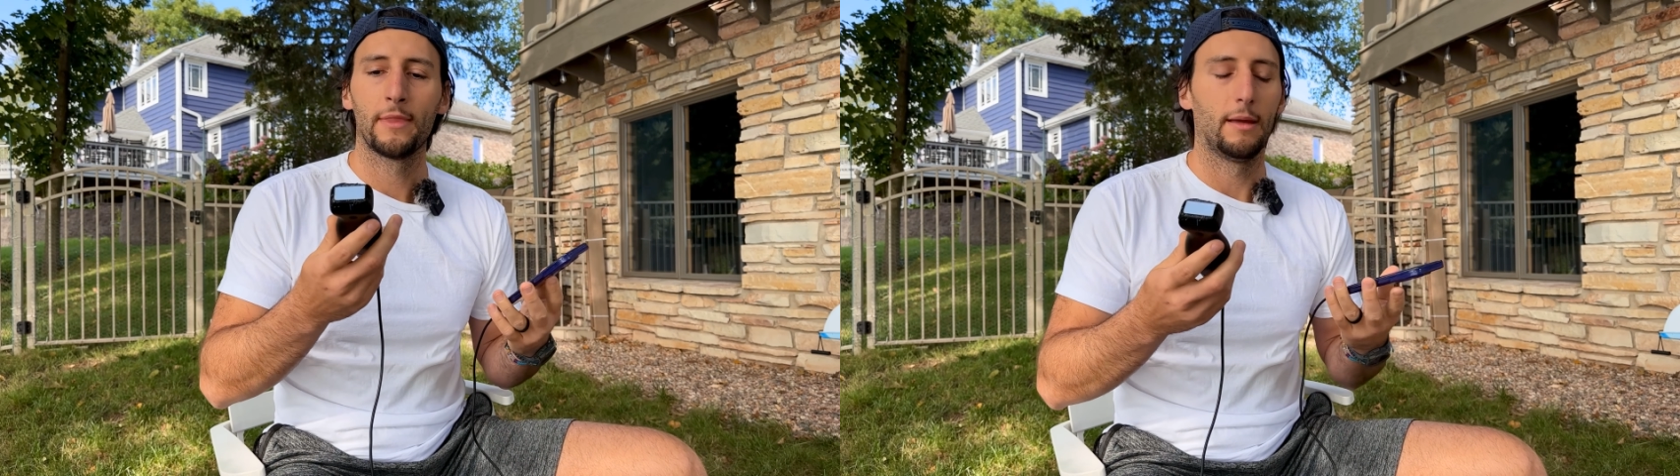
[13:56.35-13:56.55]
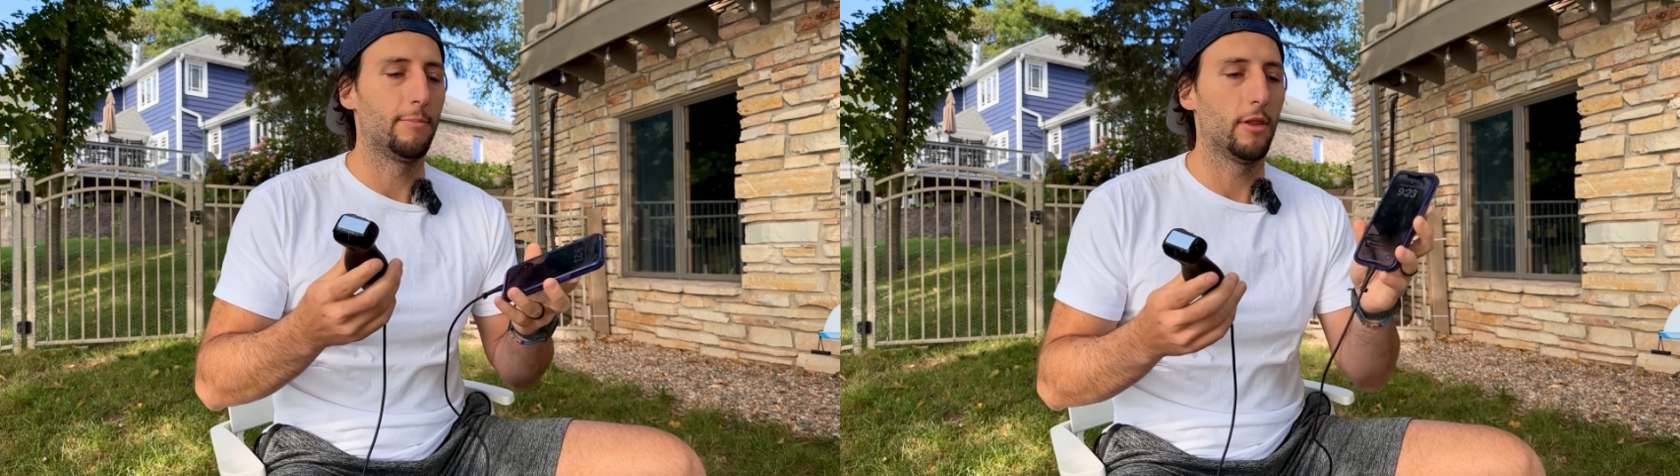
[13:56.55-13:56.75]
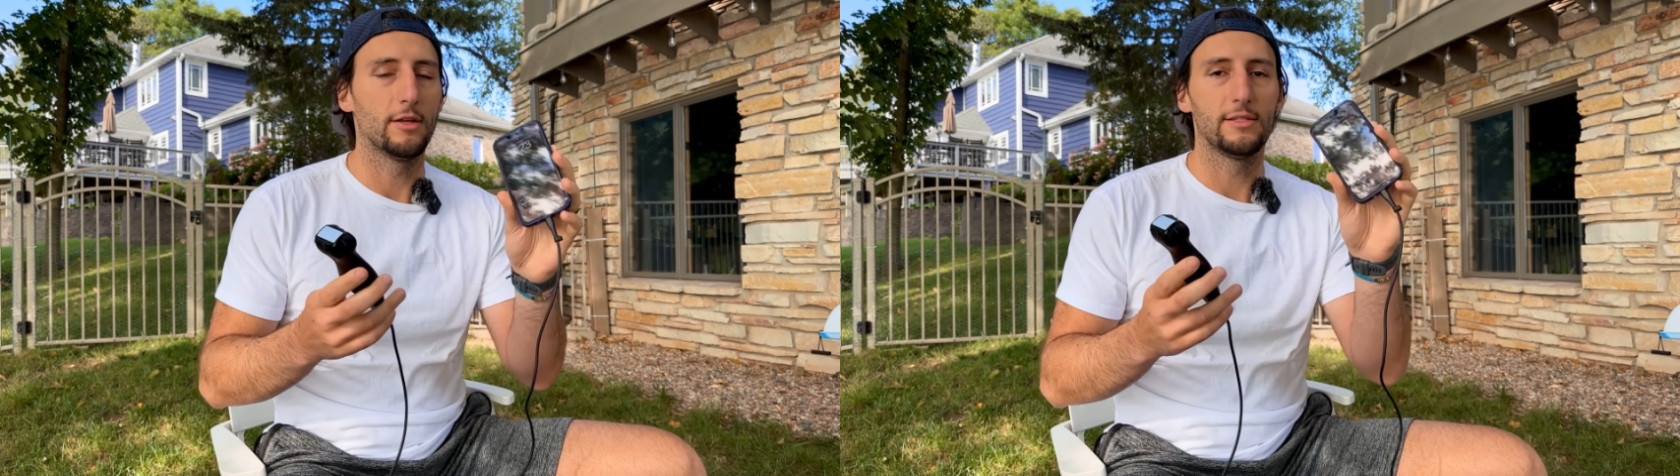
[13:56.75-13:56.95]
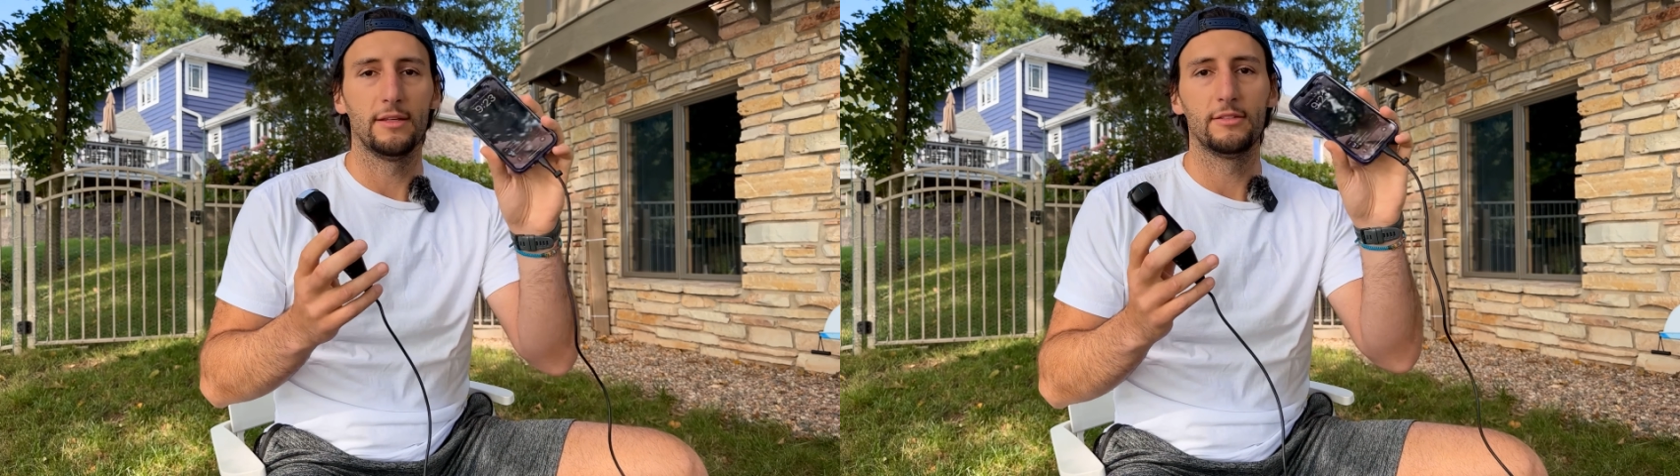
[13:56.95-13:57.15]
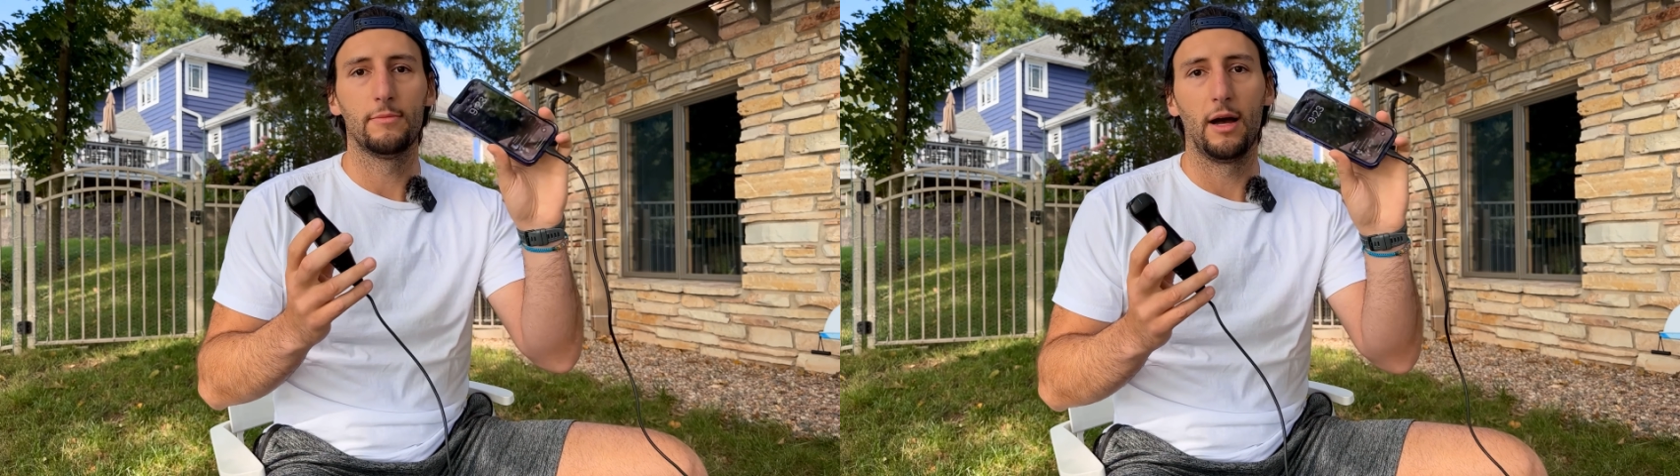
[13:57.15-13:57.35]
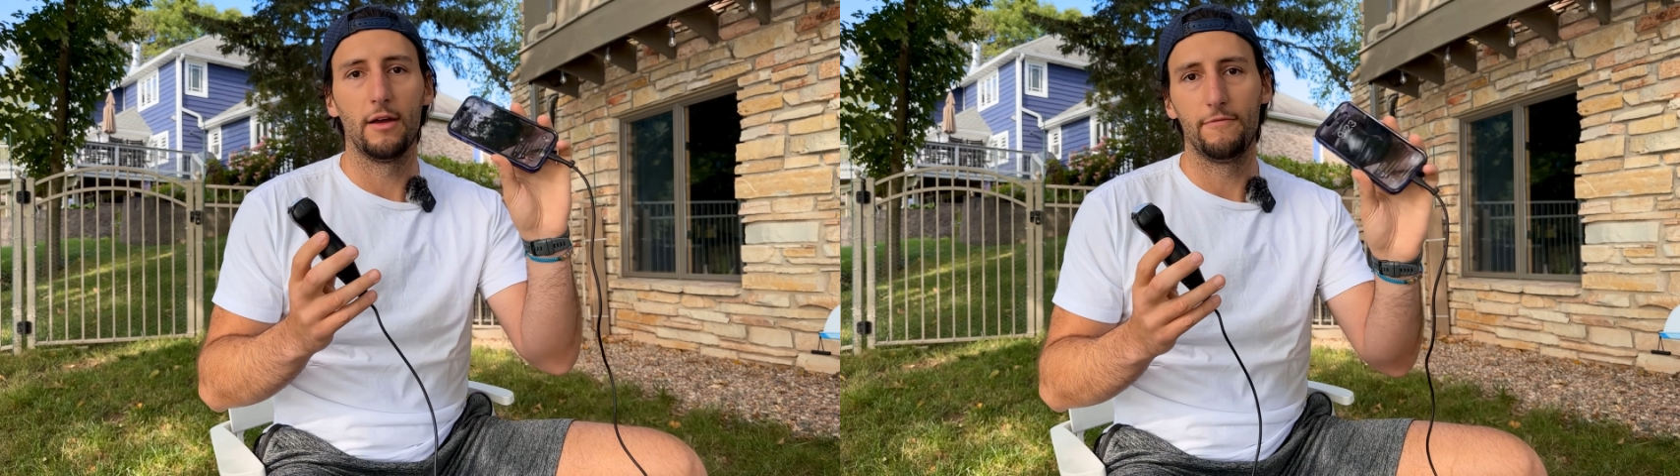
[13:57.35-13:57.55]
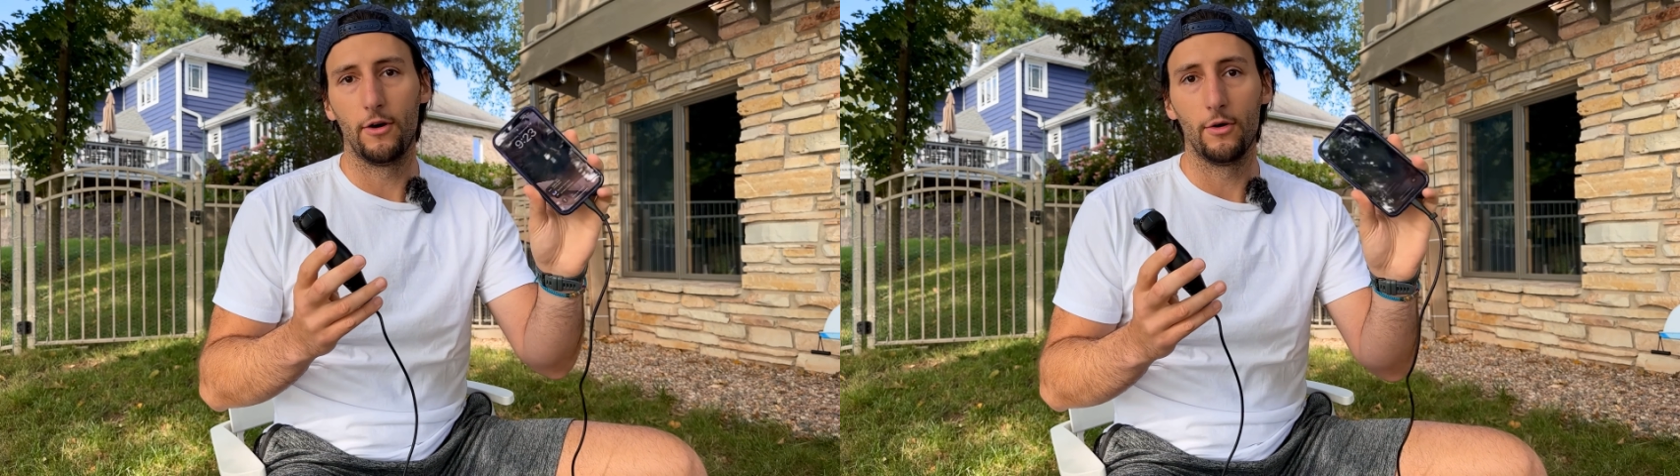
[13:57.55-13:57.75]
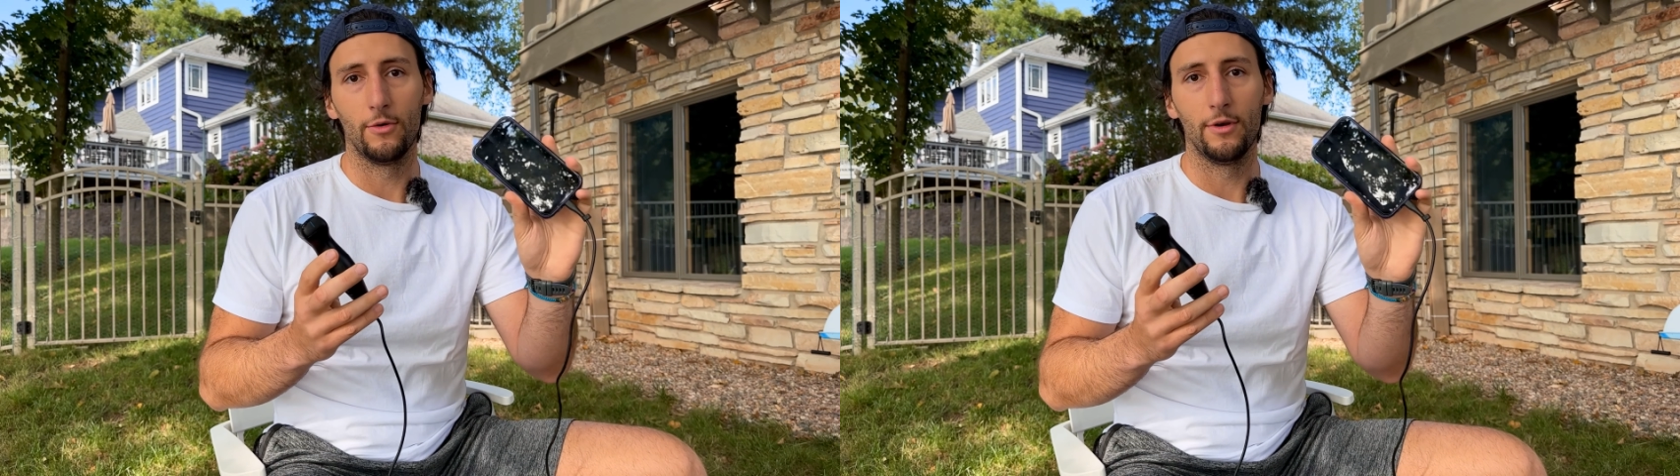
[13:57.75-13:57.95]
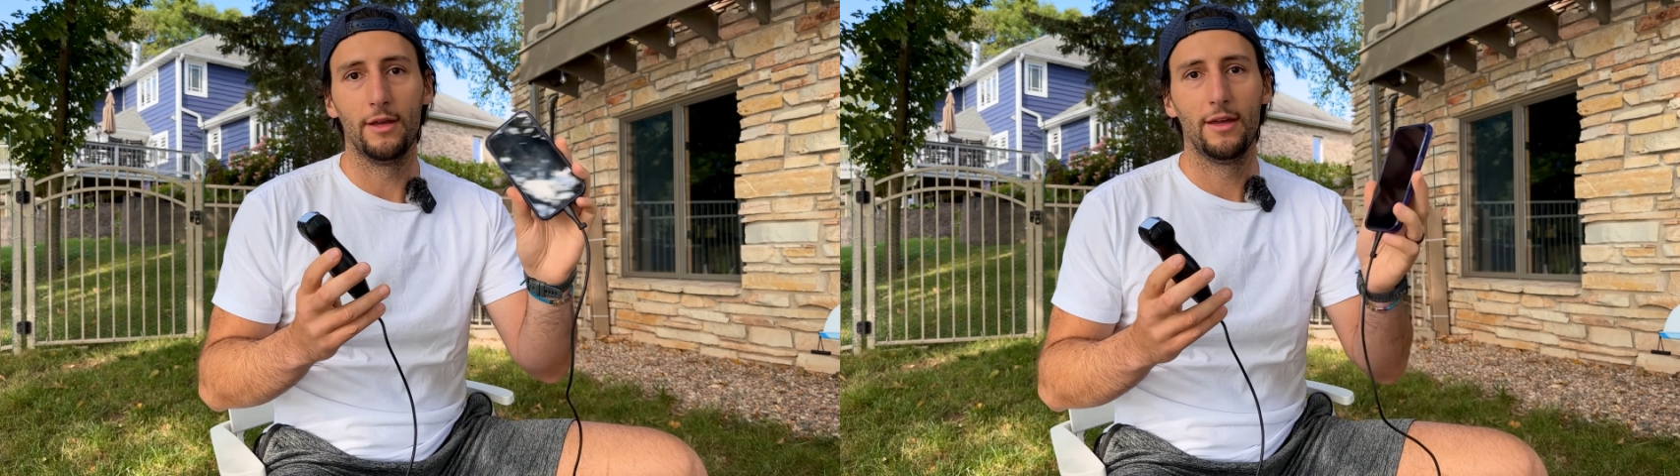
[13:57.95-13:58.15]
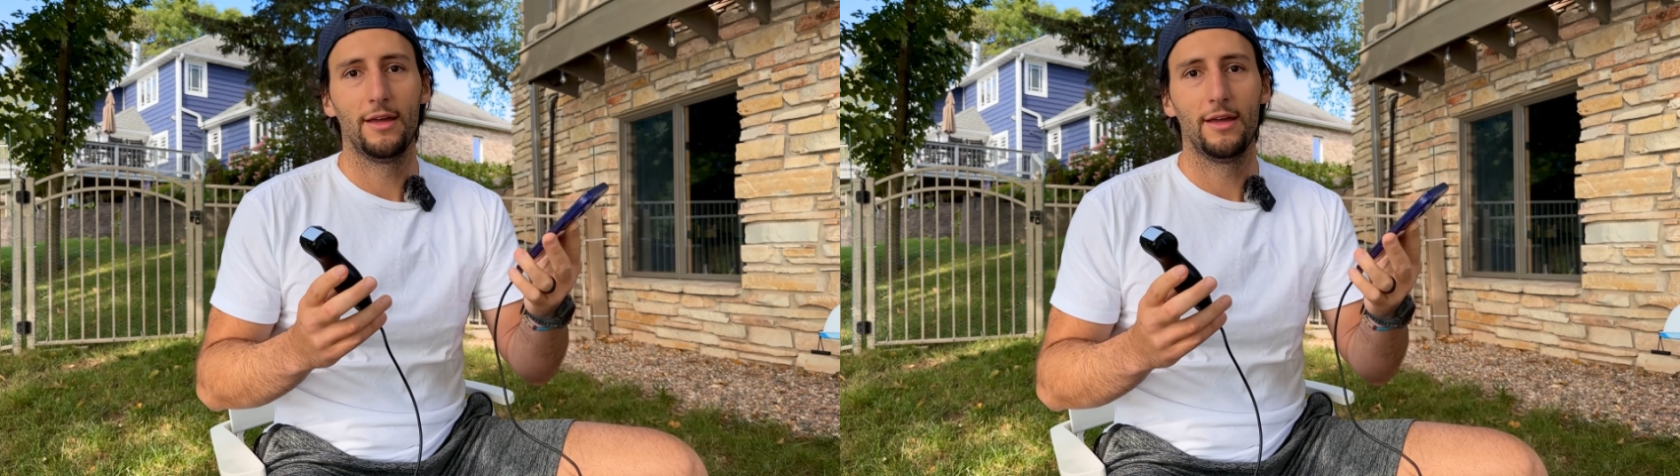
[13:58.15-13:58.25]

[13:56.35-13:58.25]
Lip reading: It plugs into my phone,